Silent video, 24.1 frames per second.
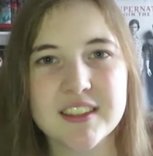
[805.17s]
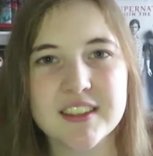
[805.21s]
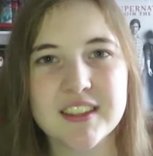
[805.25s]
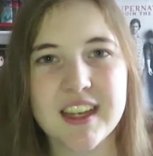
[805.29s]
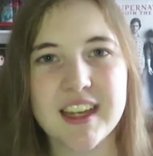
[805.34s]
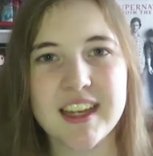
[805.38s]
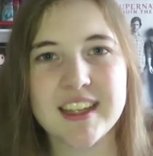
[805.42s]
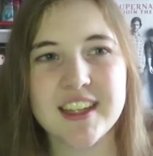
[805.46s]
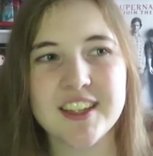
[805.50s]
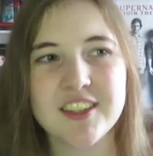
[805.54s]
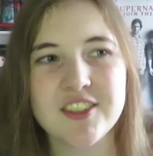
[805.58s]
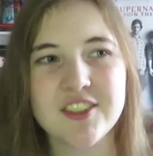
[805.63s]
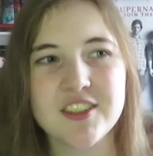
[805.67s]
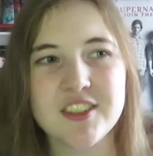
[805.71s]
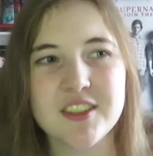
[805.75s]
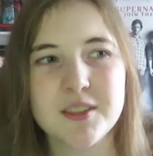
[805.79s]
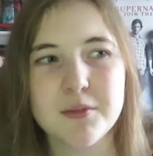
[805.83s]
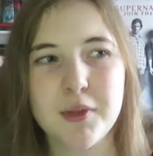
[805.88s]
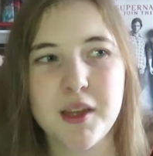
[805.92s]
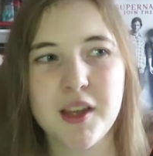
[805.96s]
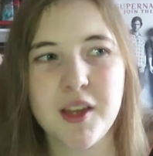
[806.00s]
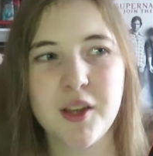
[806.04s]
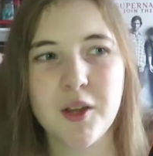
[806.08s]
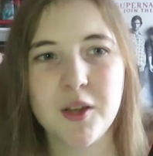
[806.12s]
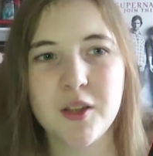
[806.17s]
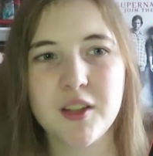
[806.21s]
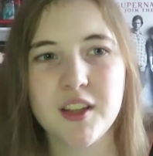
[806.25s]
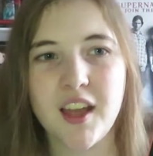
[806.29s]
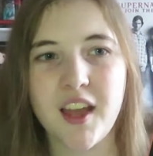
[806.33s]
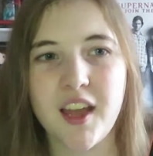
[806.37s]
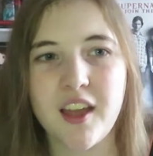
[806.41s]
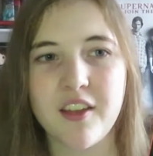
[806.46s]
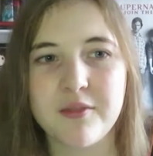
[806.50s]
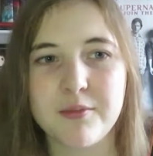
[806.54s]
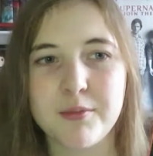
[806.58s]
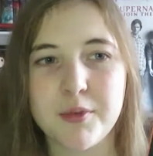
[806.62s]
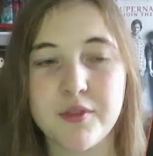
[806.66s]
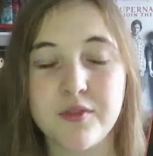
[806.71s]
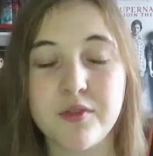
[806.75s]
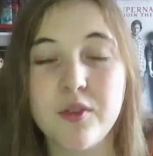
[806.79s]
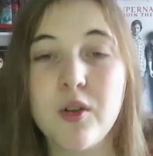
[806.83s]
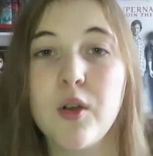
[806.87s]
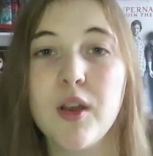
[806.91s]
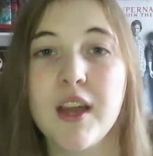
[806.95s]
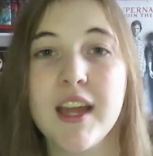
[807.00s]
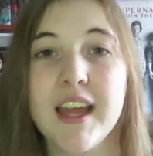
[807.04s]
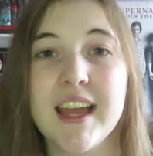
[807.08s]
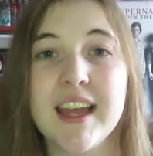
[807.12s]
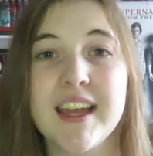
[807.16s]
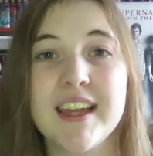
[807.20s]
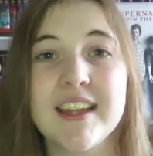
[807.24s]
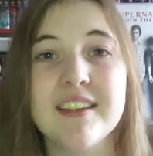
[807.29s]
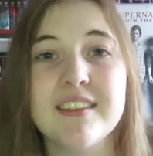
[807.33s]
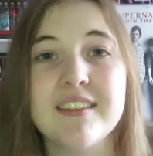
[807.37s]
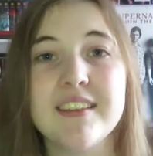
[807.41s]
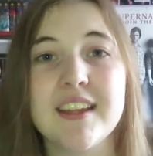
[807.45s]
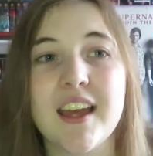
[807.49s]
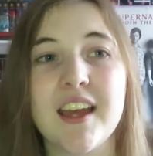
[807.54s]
Like, it's just about her life beforehand